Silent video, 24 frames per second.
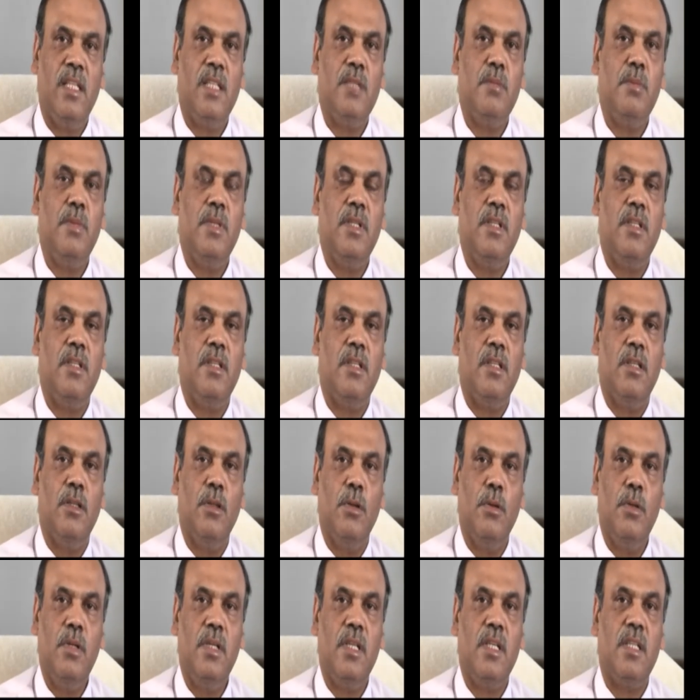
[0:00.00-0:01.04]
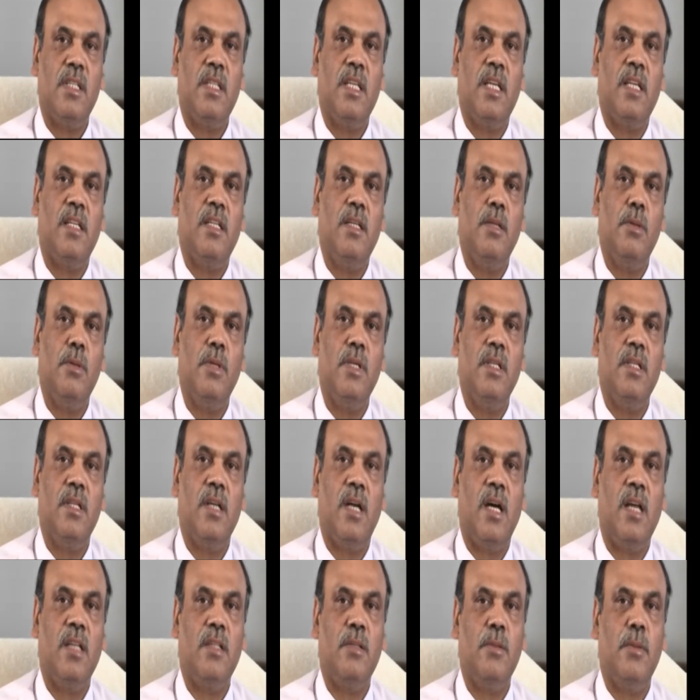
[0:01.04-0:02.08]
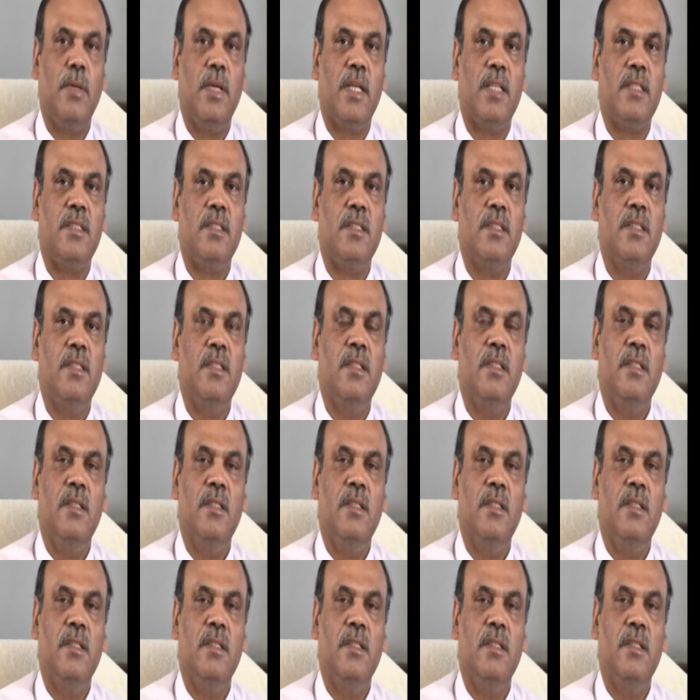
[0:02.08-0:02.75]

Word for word: it has been noted that during earthquakes,